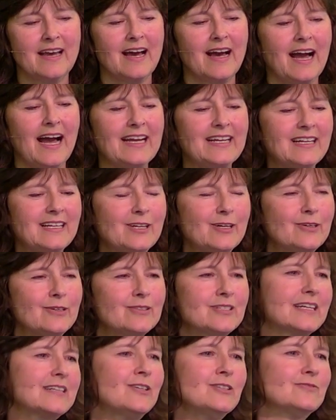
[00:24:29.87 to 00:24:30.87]
I
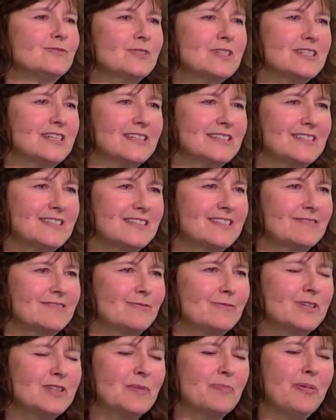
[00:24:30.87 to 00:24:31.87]
couldn't resist,
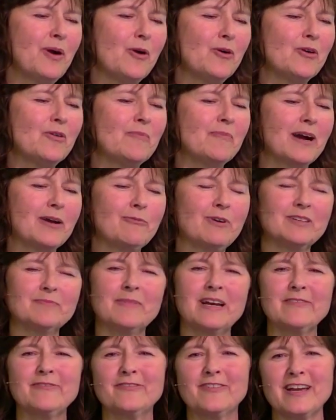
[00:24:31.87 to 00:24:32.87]
with a poem by one of
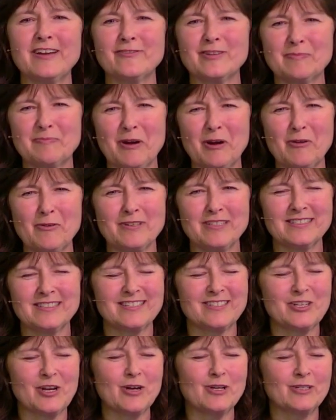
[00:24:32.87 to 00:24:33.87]
my favorite poets,
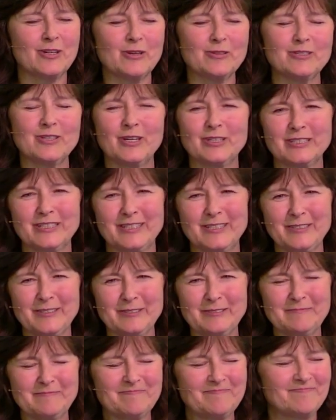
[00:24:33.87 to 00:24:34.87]
John
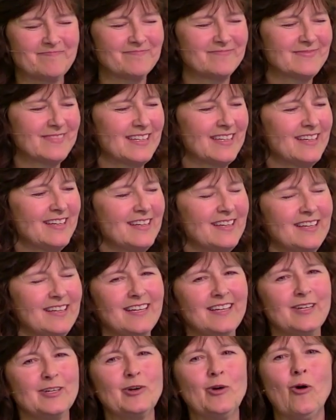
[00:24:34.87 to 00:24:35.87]
O'Donoghue,
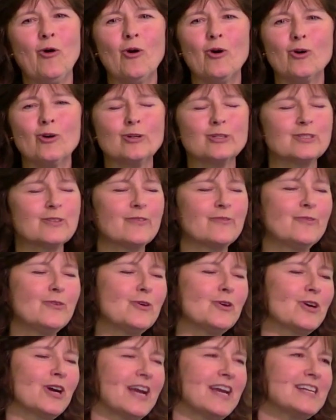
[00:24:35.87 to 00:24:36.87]
called
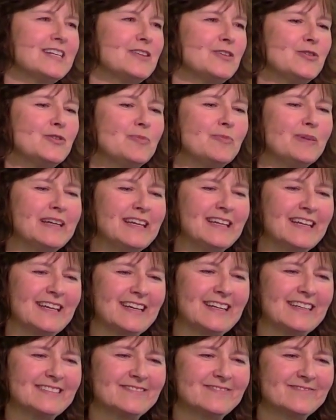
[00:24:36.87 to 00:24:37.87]
For a New
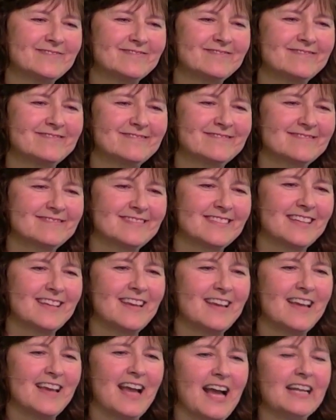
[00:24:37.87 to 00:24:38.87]
Beginning.
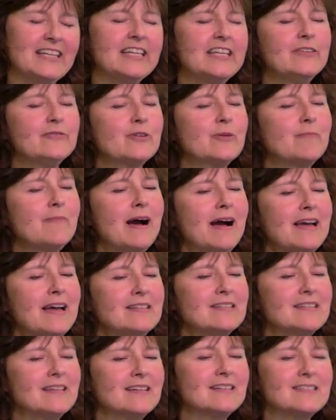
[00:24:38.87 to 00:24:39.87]
And he
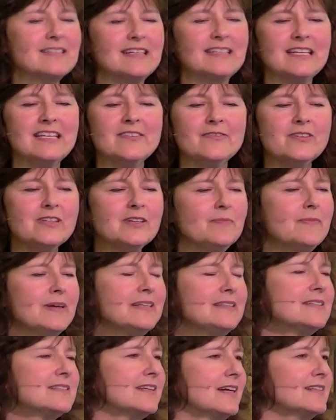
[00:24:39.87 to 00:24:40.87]
reminds us that even
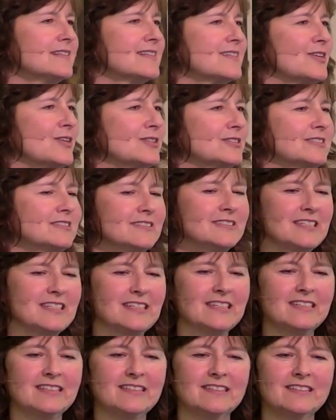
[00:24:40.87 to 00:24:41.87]
amidst uncertainty,